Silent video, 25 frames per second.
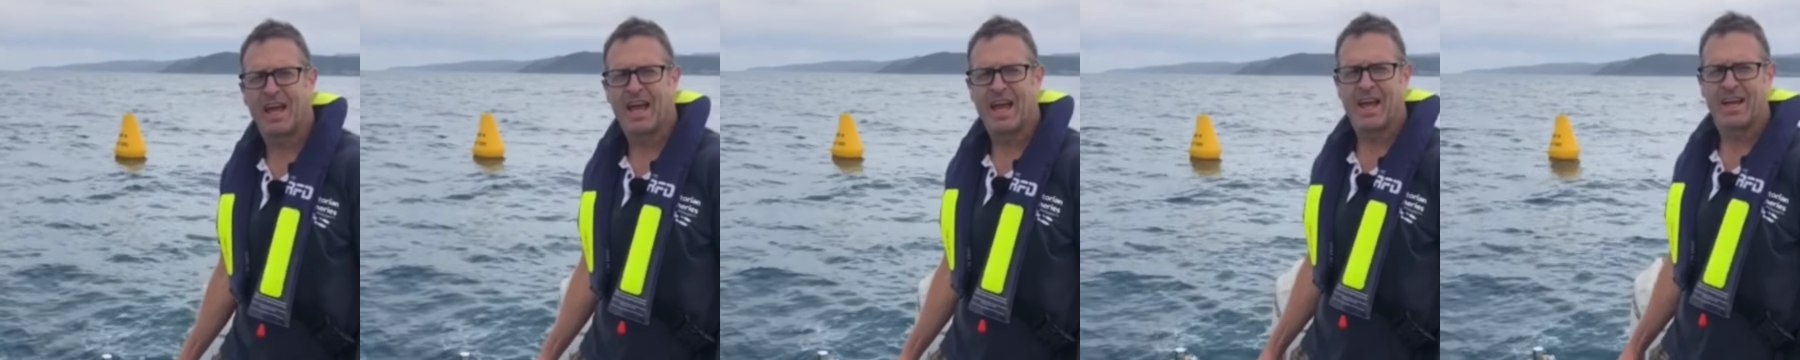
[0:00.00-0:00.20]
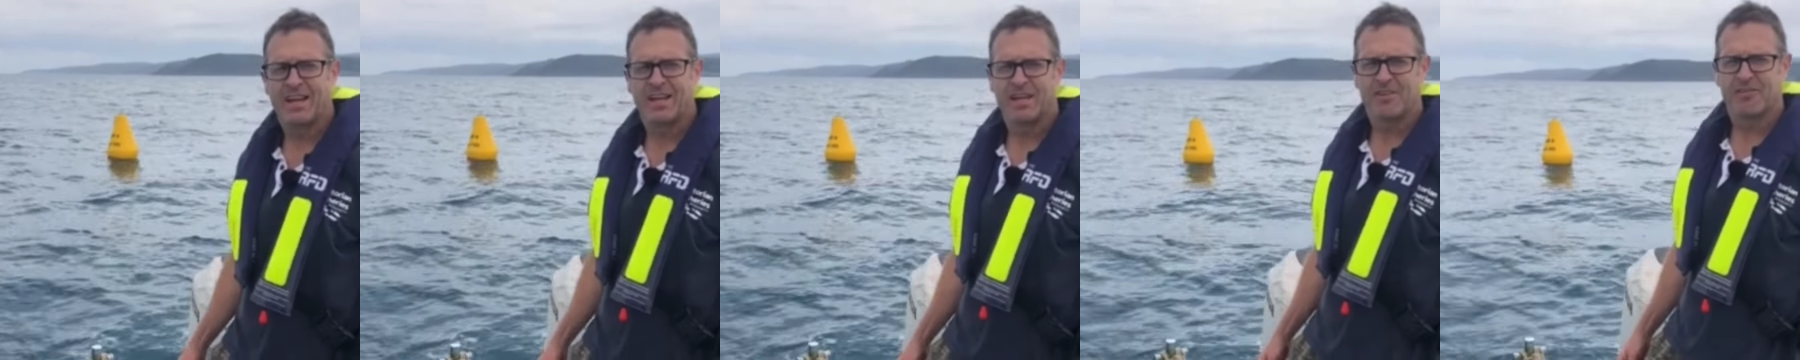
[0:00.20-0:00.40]

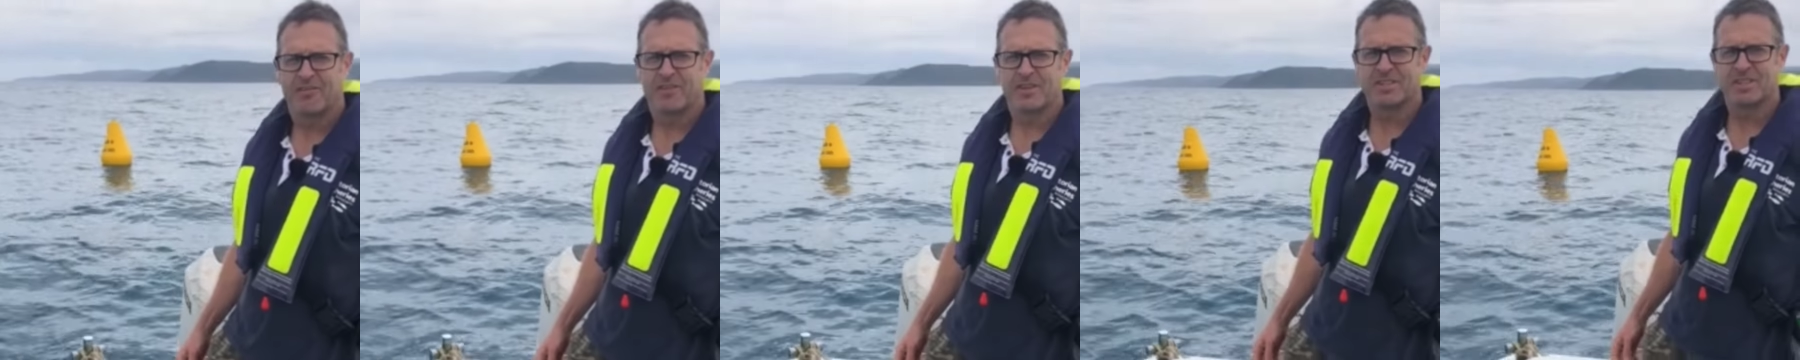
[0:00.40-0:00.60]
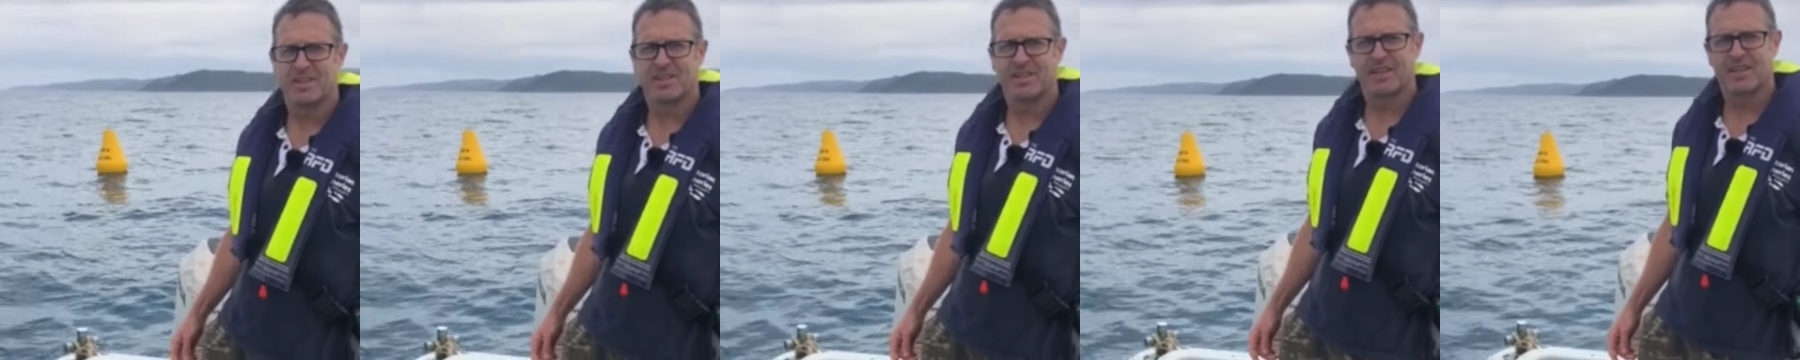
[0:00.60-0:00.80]
out here
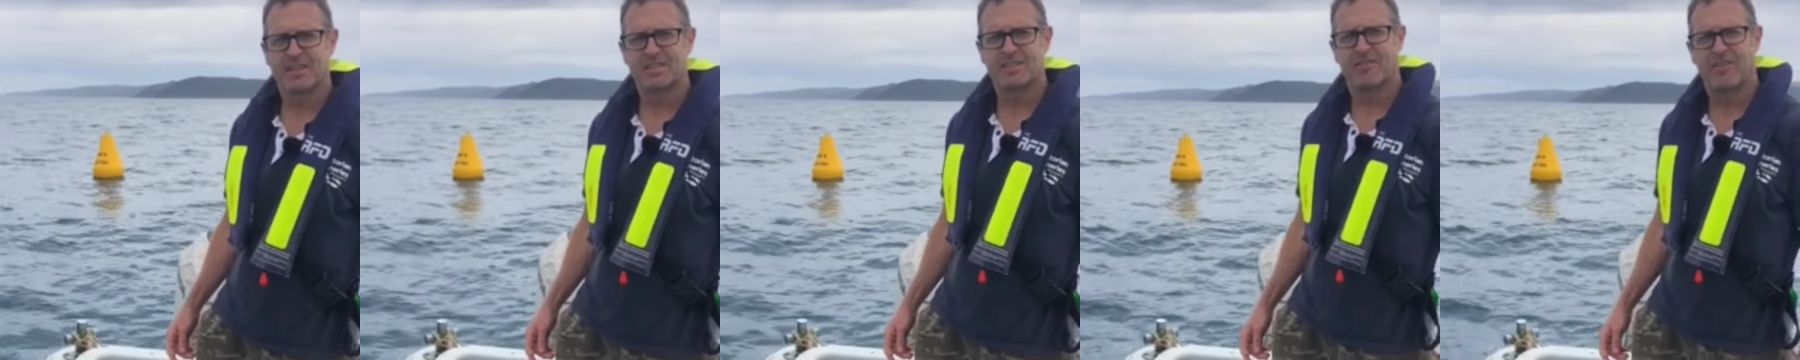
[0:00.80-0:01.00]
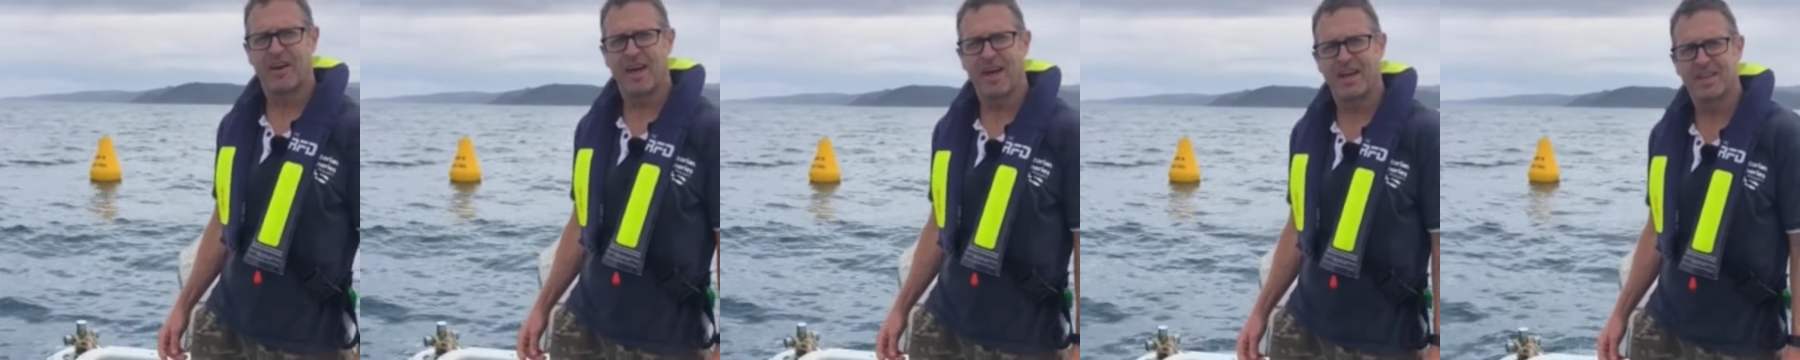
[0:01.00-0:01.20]
fishing
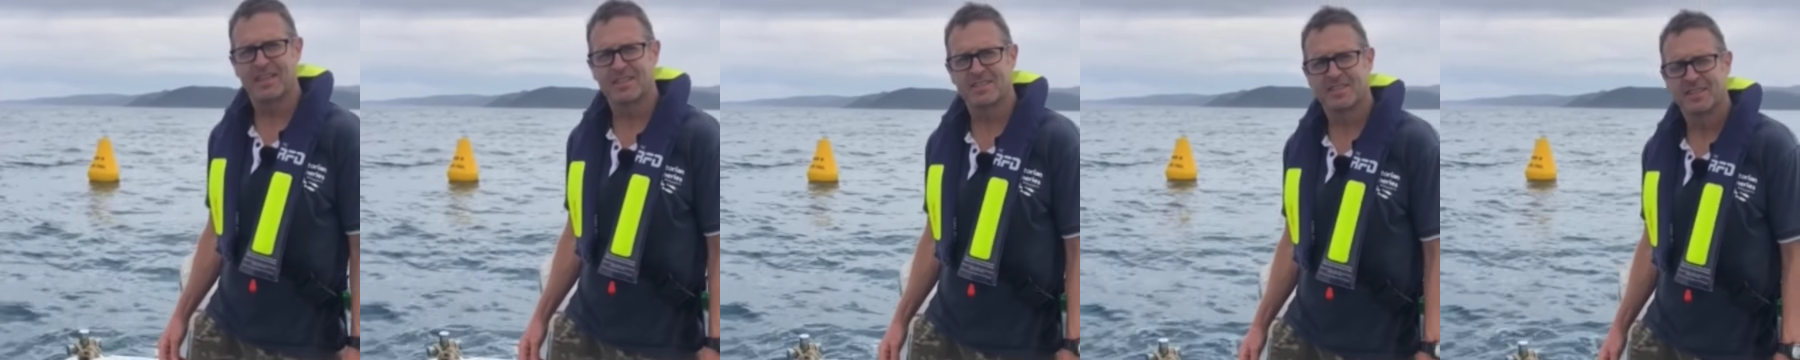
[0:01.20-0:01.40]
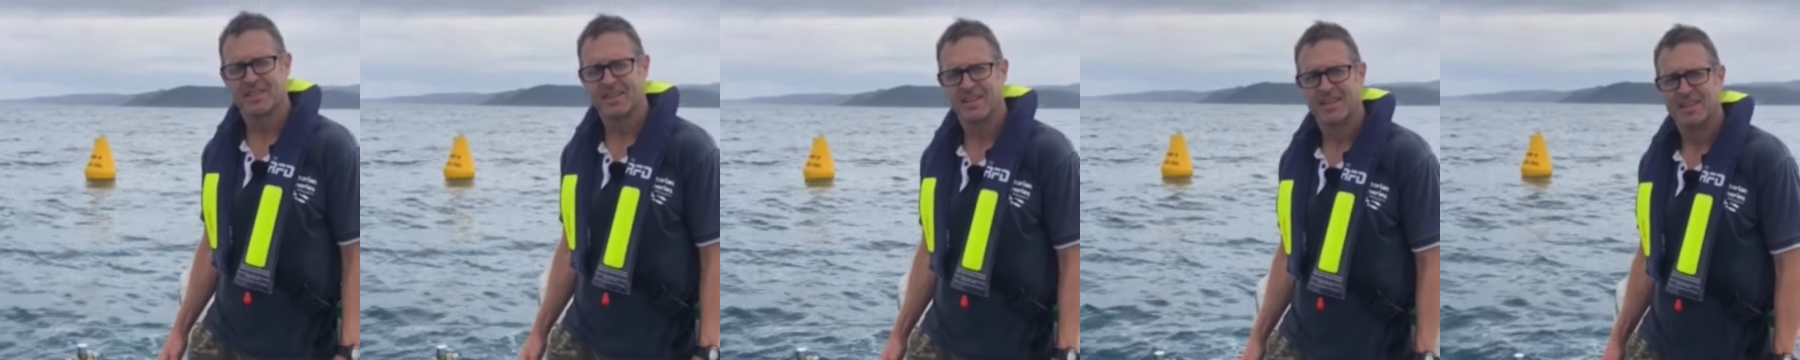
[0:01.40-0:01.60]
these
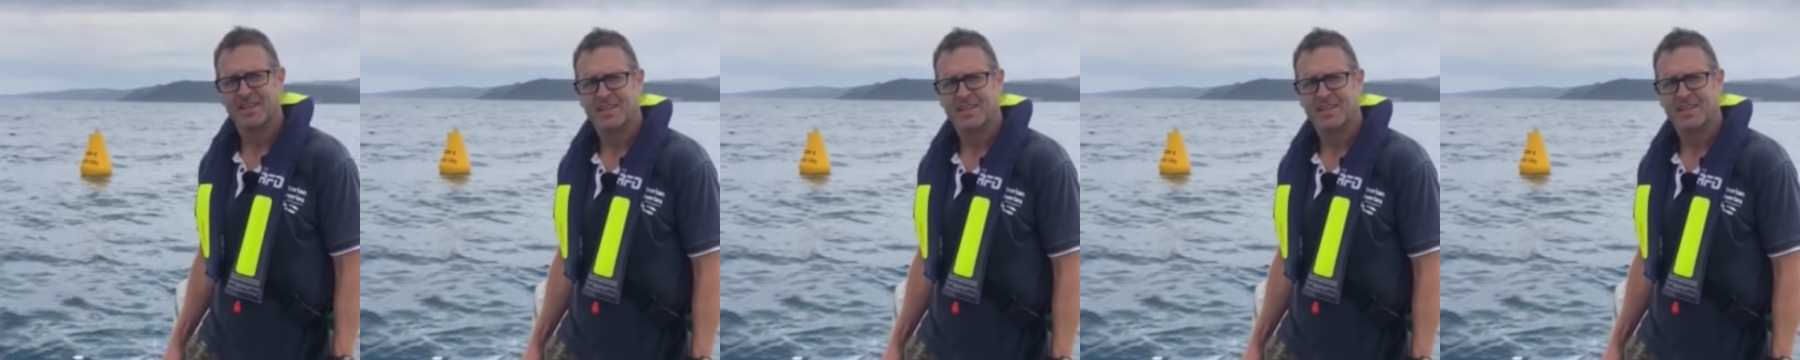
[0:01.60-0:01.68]
FADs